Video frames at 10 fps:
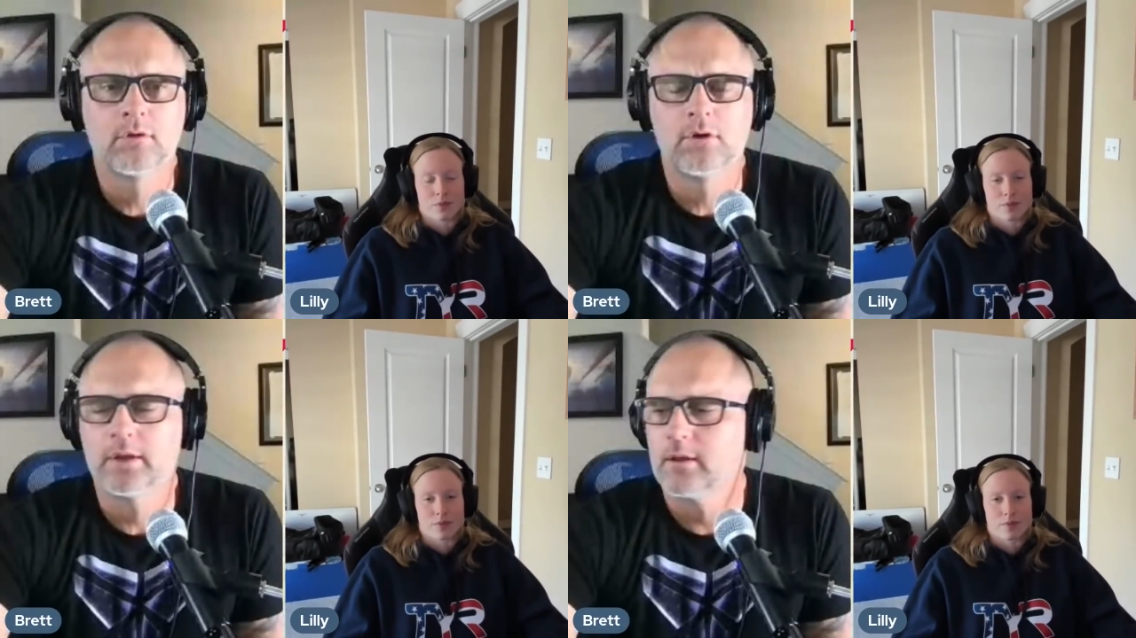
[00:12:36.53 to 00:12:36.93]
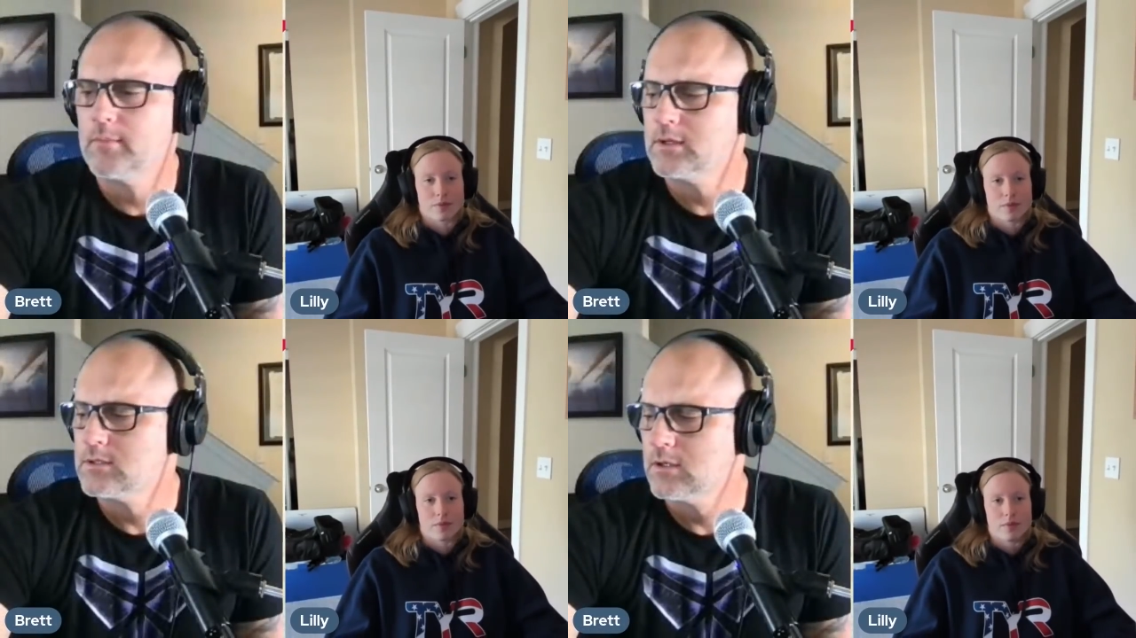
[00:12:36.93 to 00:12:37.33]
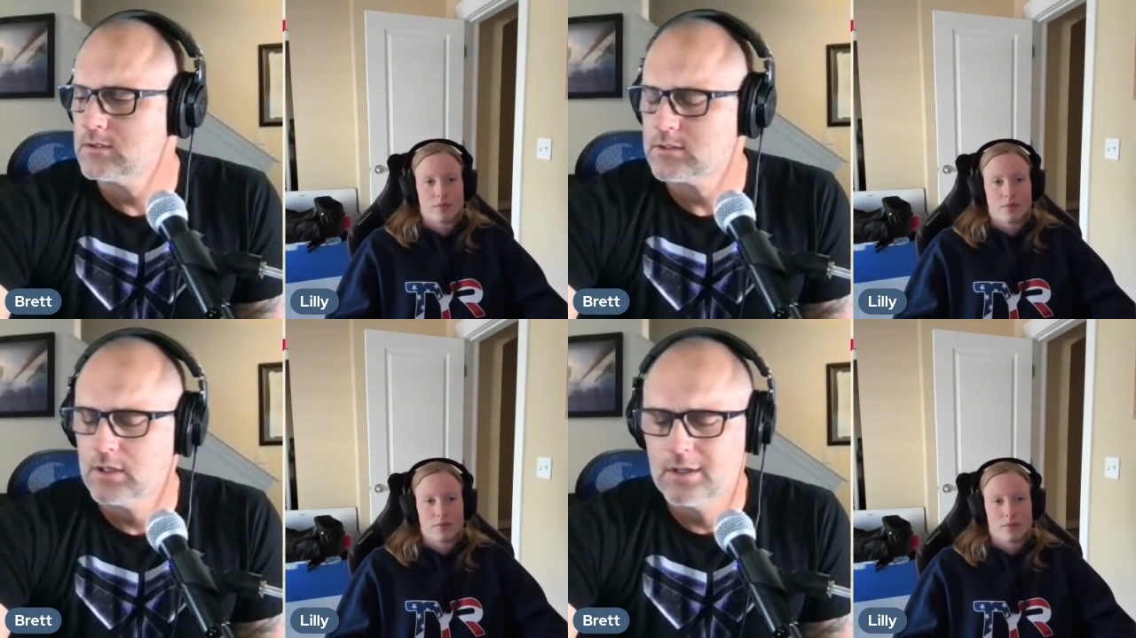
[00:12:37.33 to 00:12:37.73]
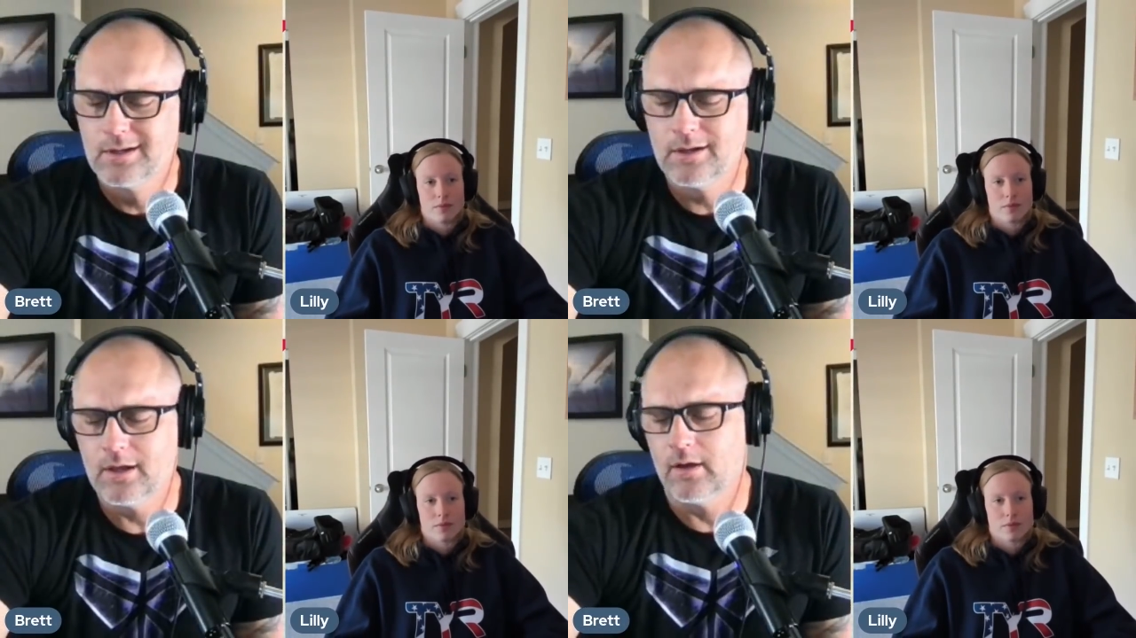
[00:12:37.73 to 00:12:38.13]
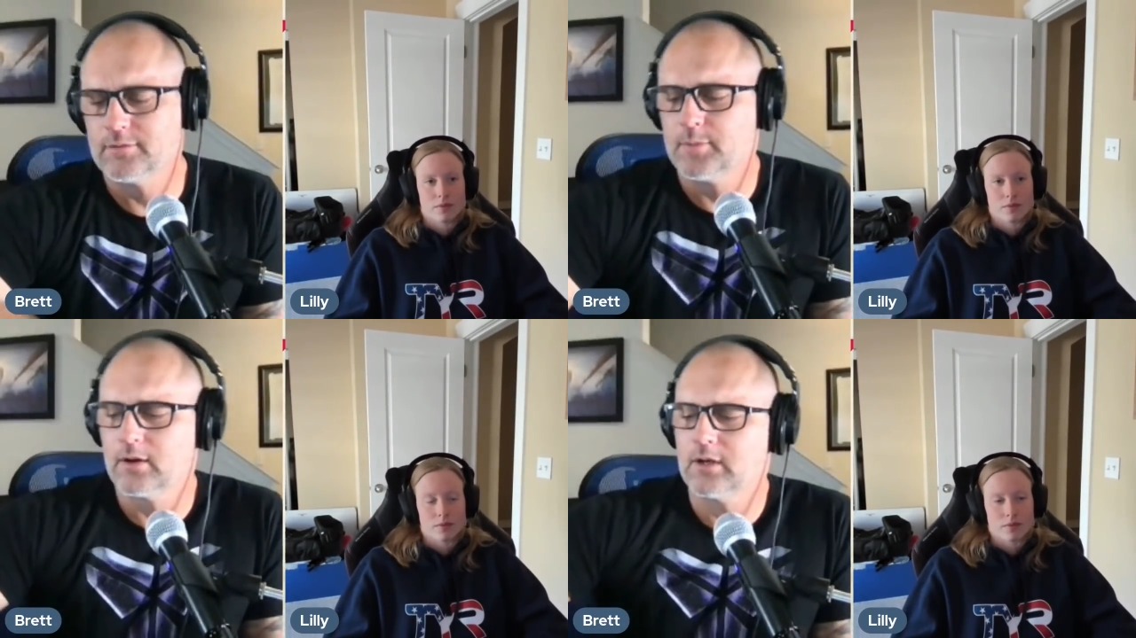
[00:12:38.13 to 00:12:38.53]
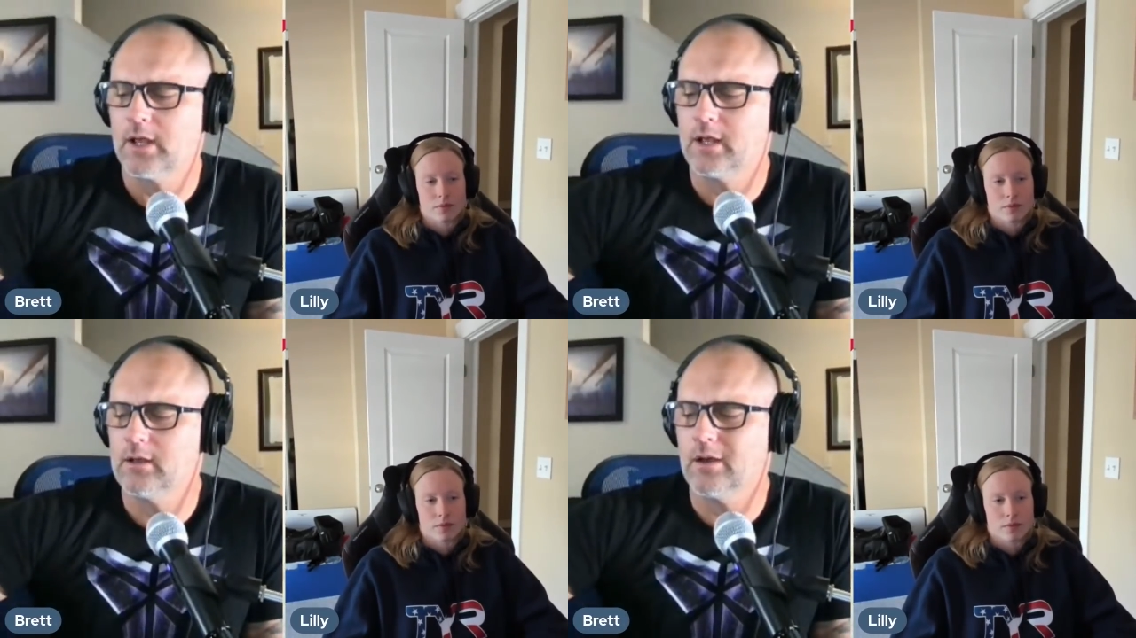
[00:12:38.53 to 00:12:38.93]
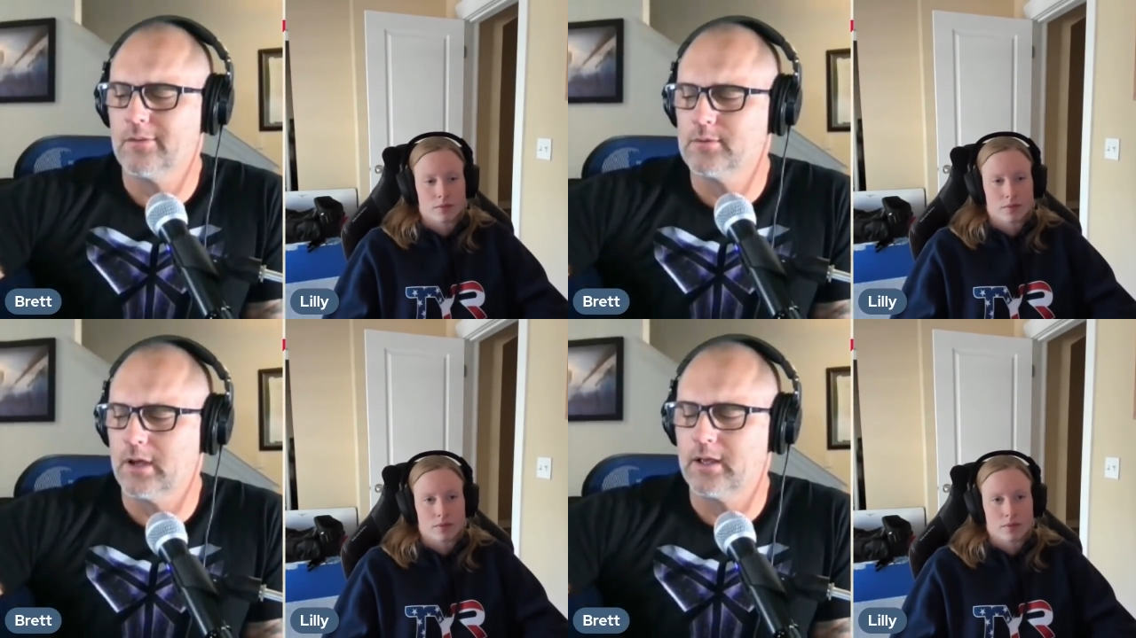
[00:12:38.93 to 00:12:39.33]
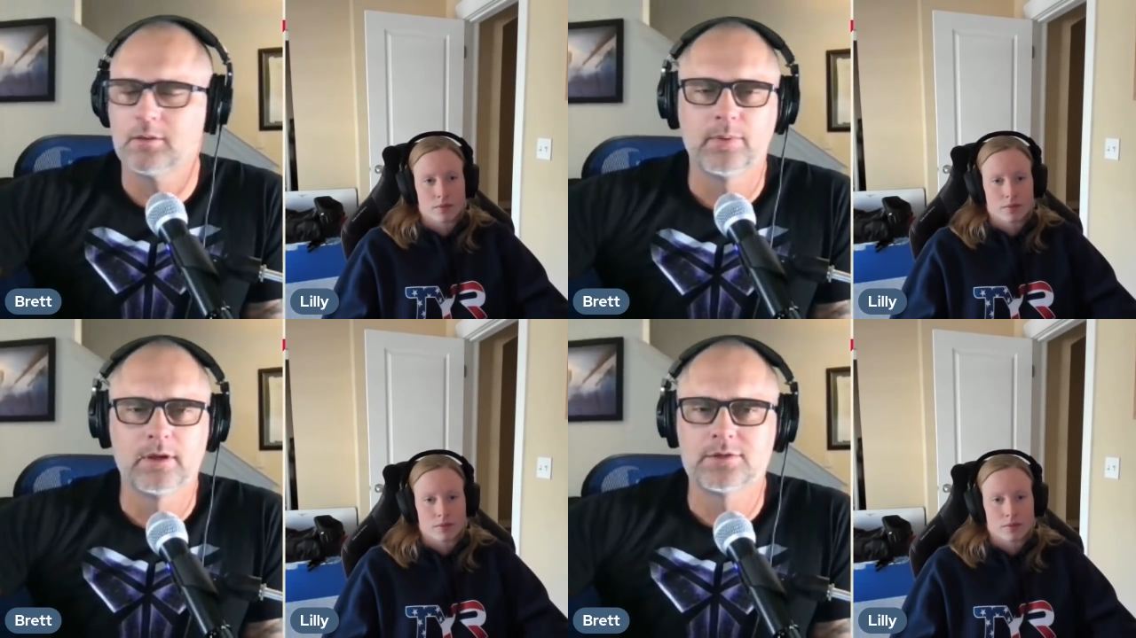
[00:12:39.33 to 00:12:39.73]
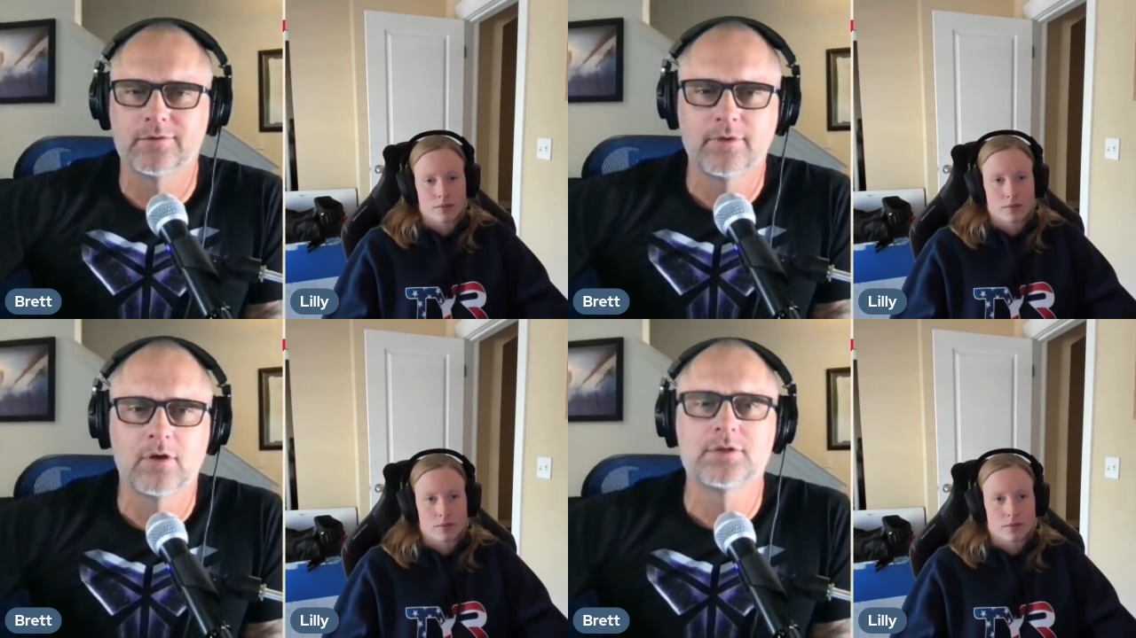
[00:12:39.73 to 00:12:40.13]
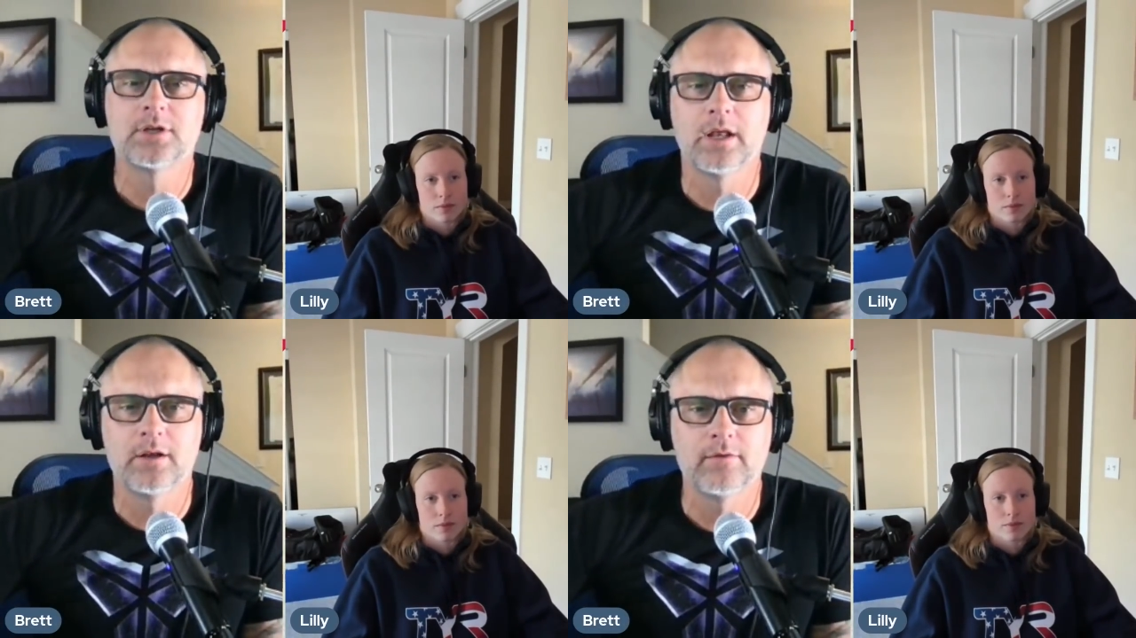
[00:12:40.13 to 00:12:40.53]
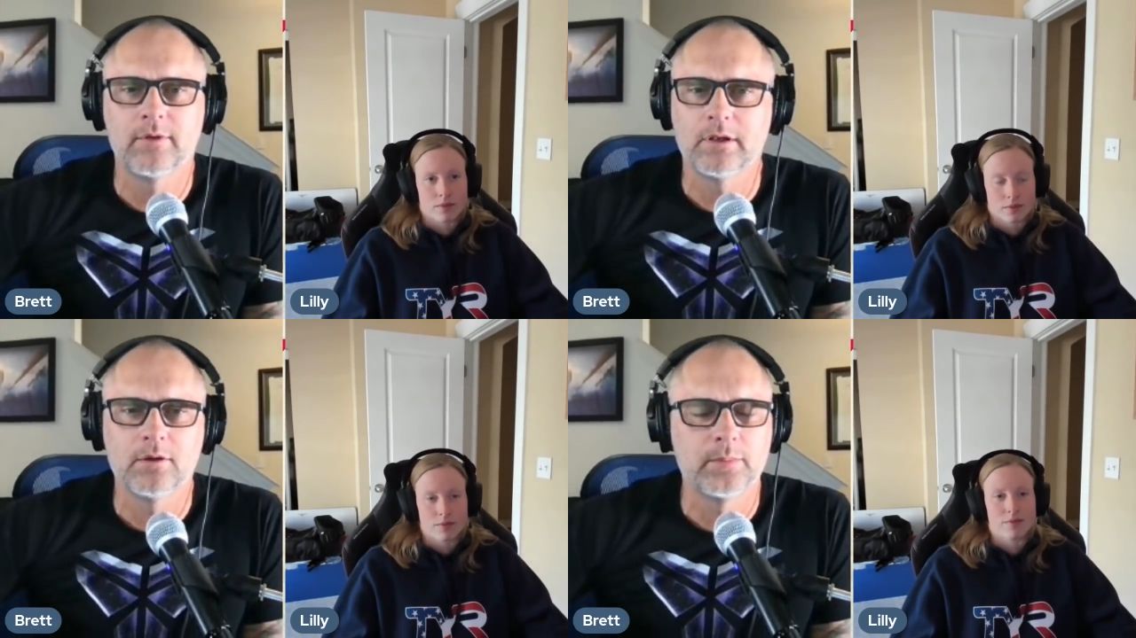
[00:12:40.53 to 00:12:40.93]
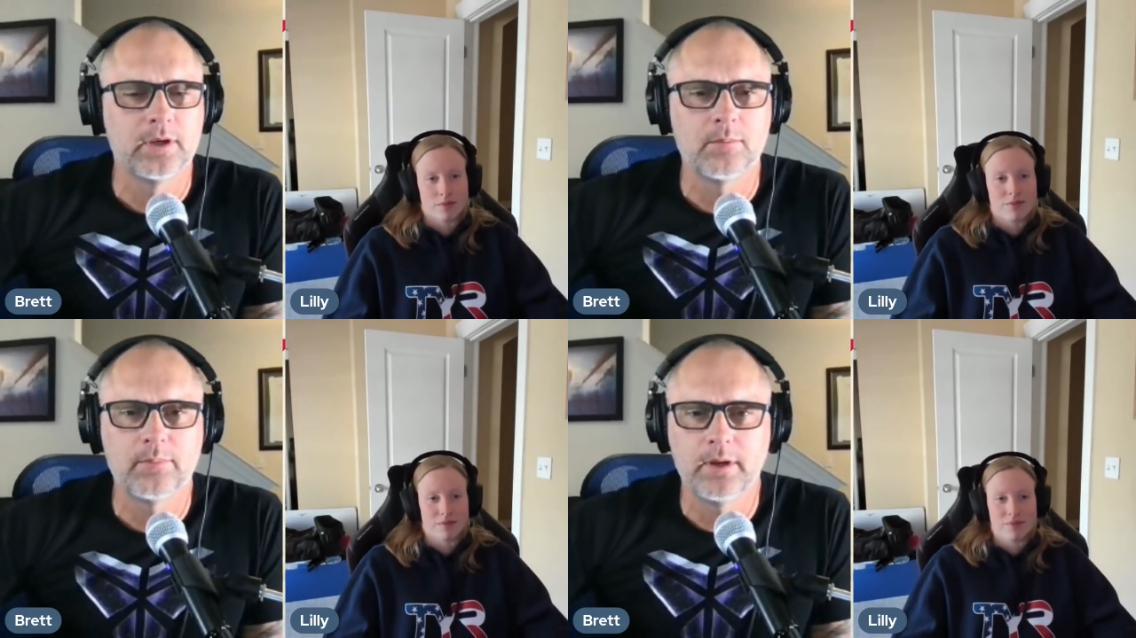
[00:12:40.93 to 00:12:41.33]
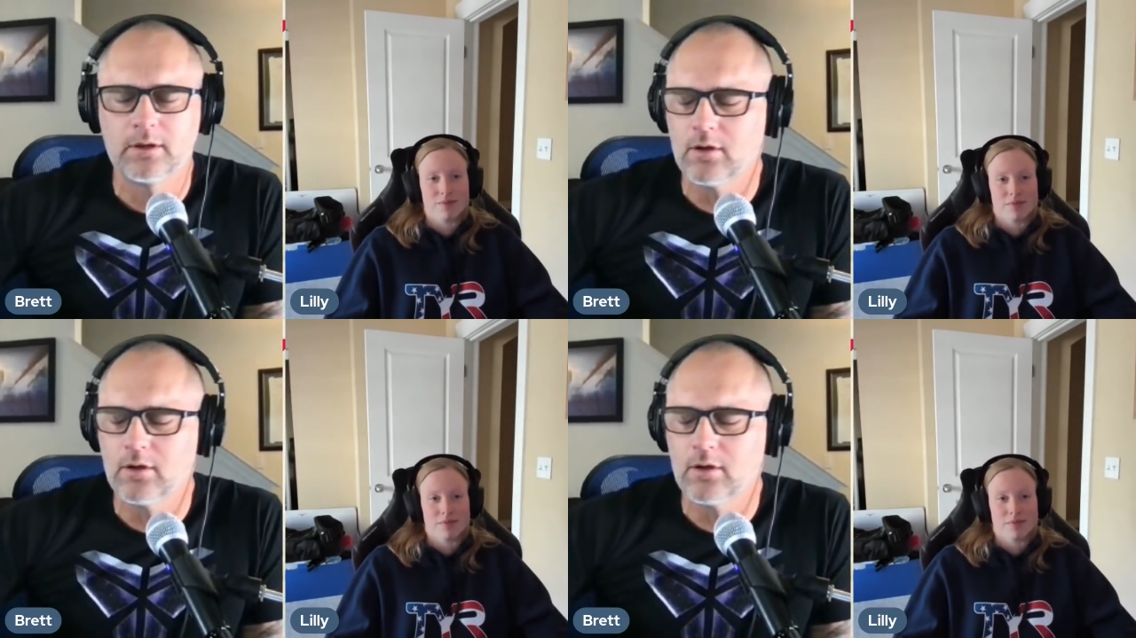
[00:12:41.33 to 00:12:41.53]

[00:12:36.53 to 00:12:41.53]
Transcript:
Speaker 1: Right, that makes sense. Eh, I've spoken Annie. I, I, had the pleasure of coaching Annie a little bit in, mm-hmm.